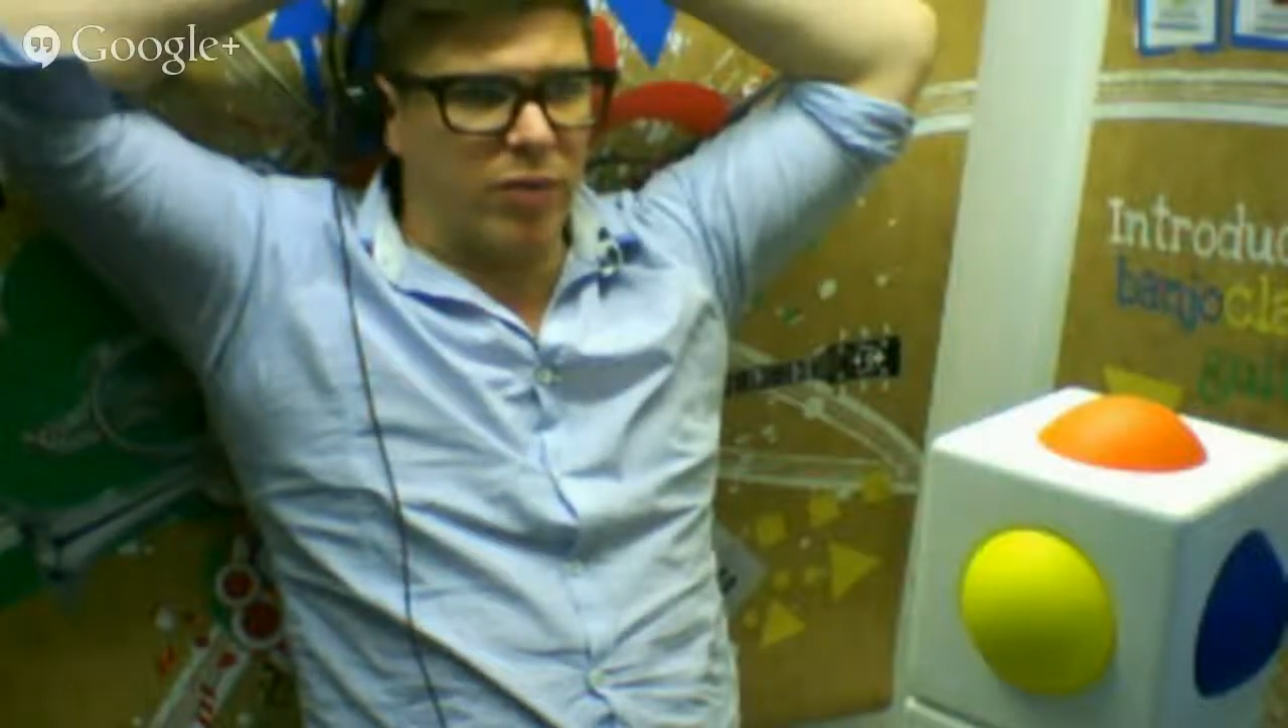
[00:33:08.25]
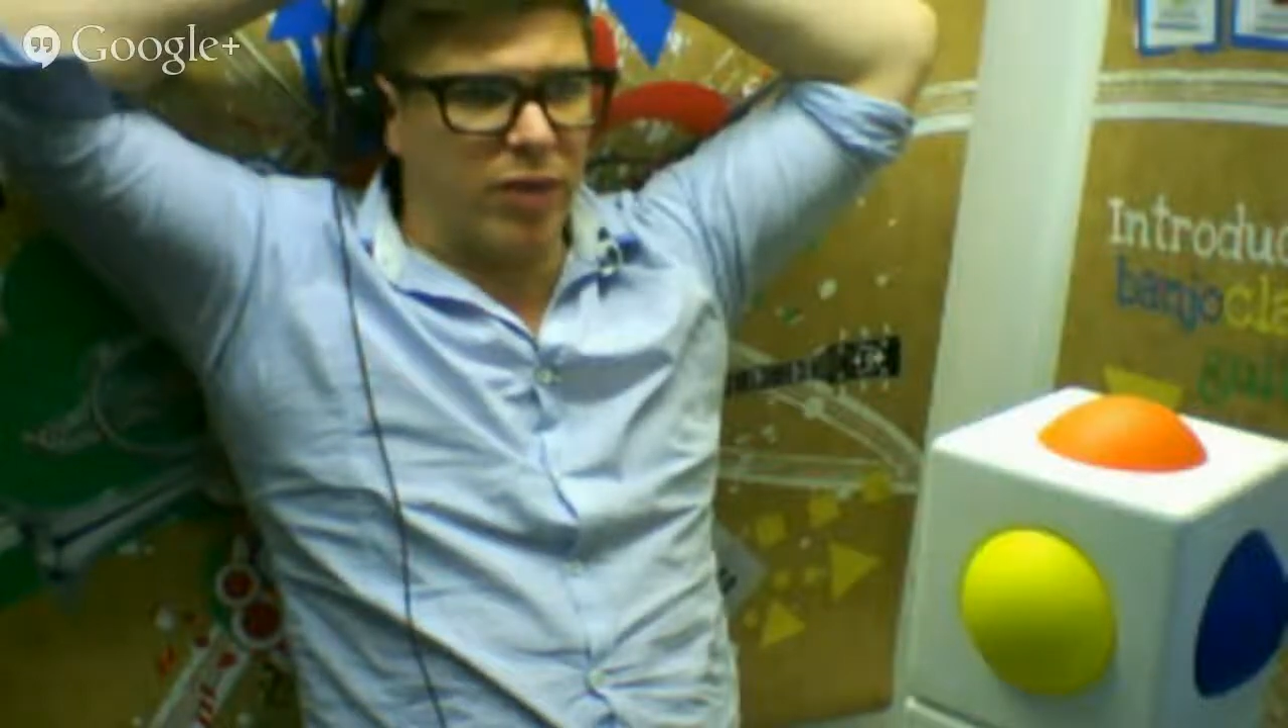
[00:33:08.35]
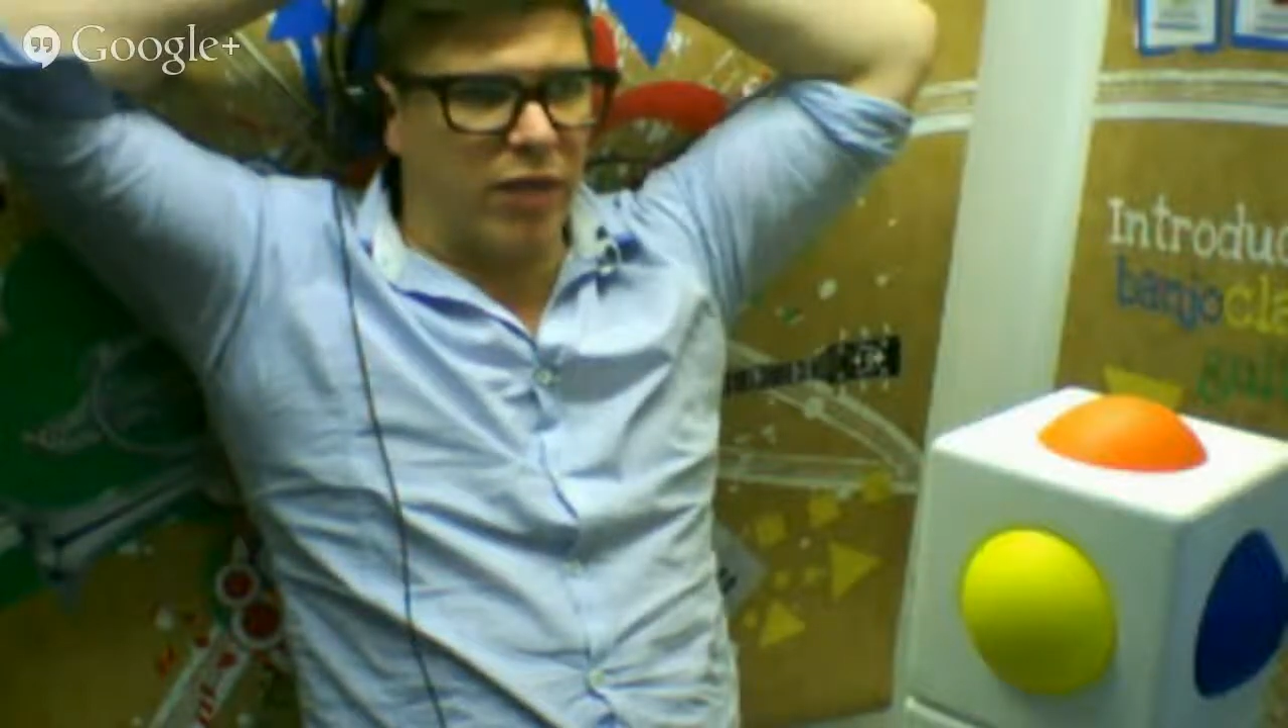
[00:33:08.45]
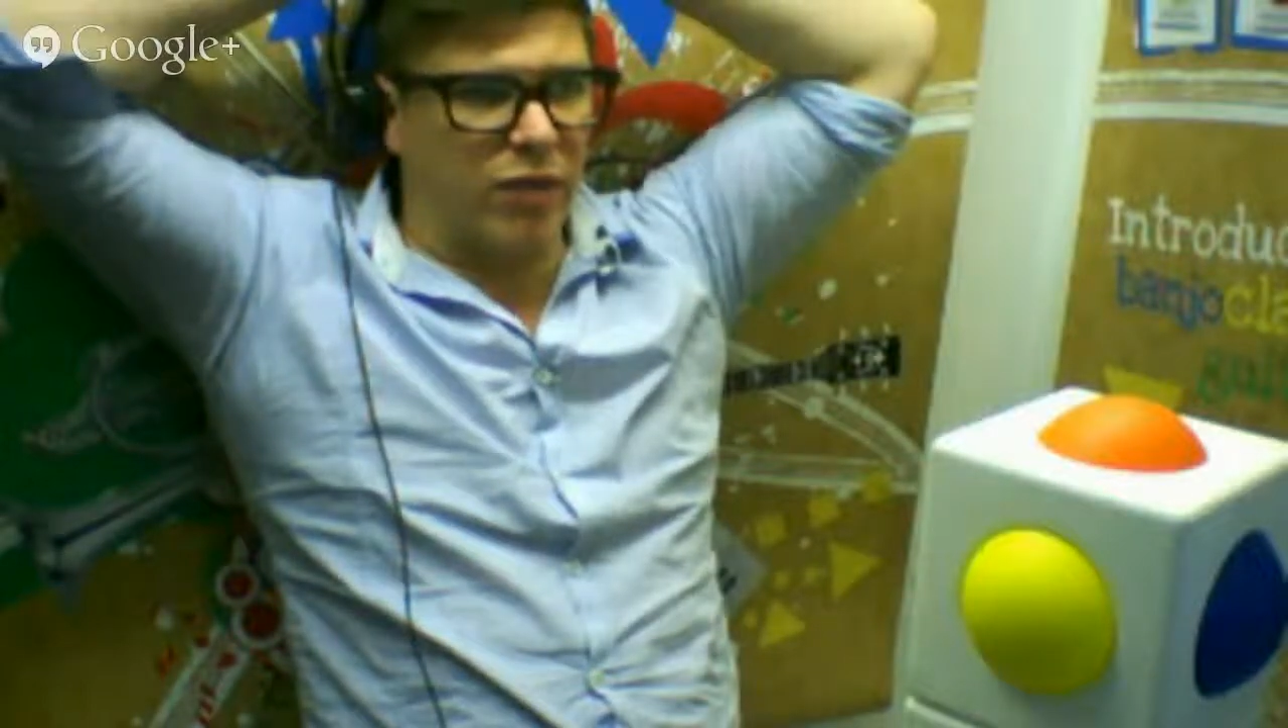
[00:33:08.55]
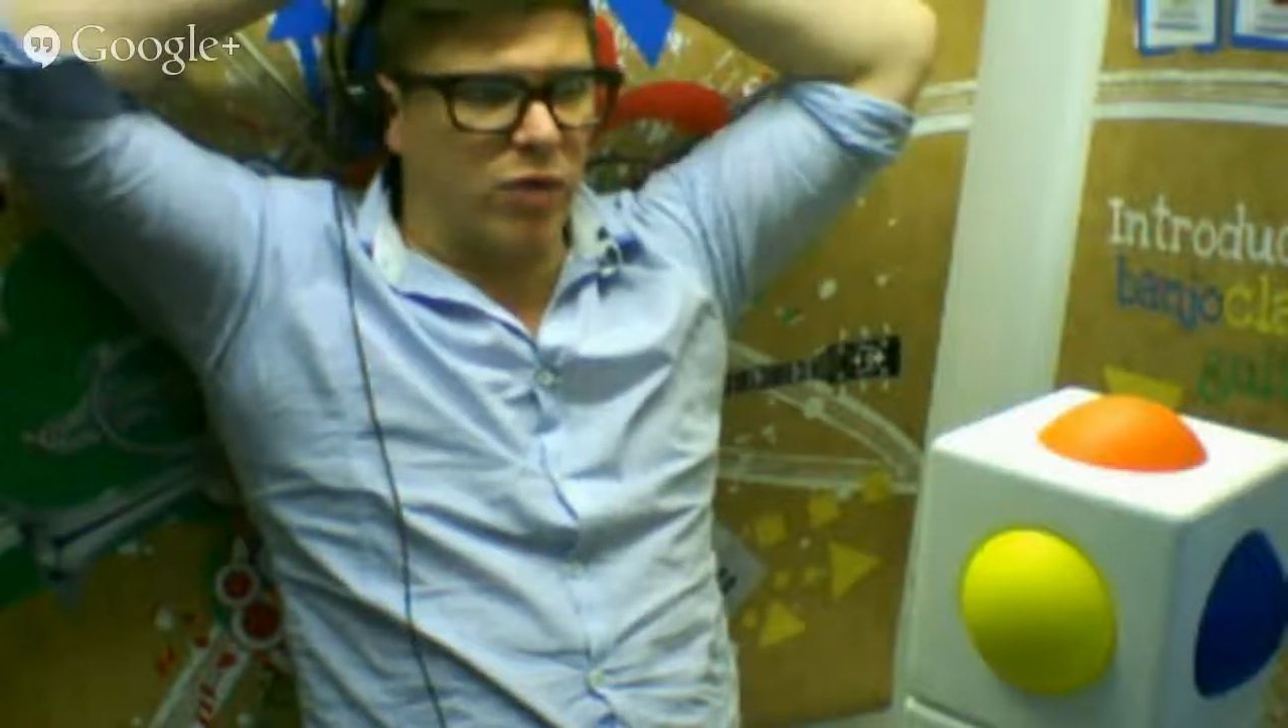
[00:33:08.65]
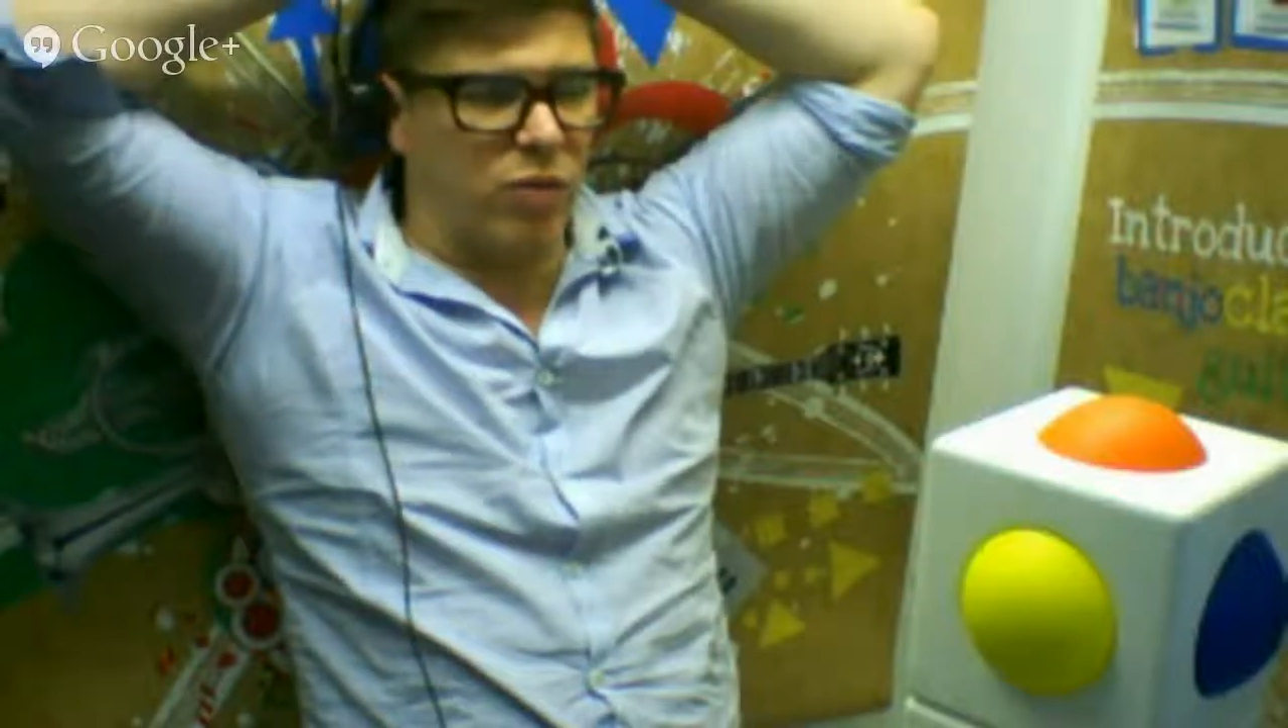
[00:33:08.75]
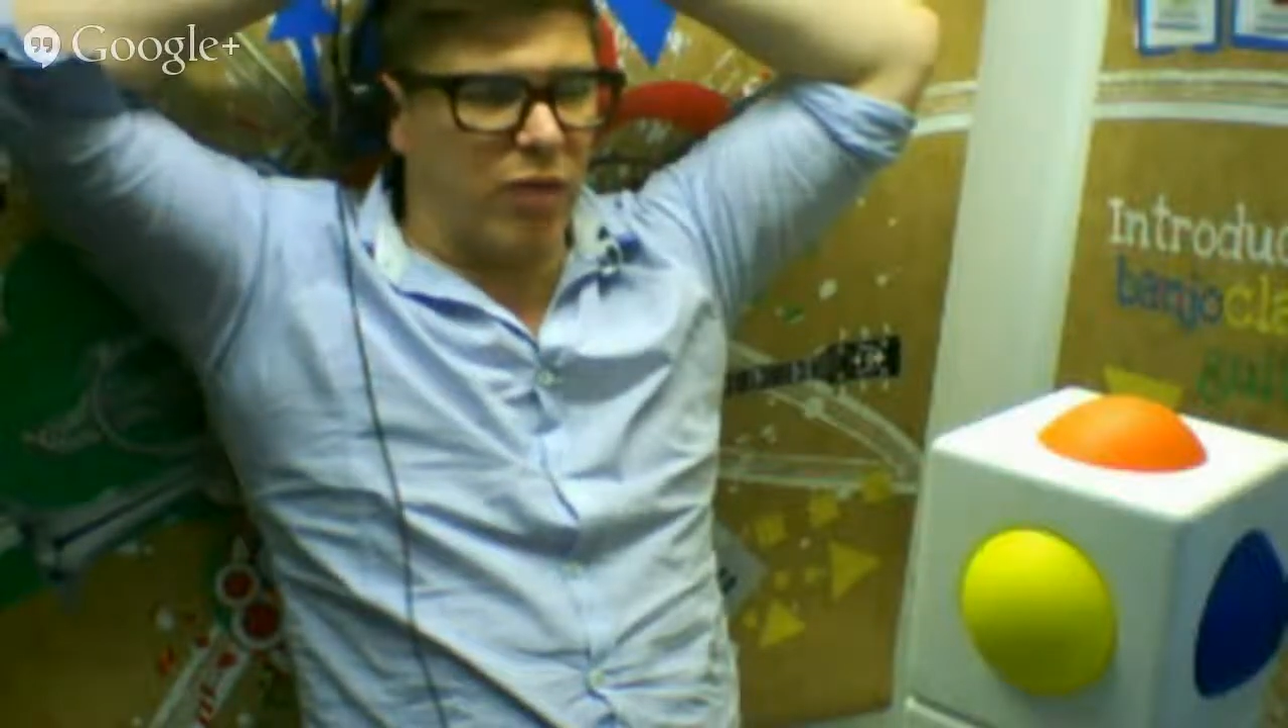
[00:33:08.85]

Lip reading: play the vocal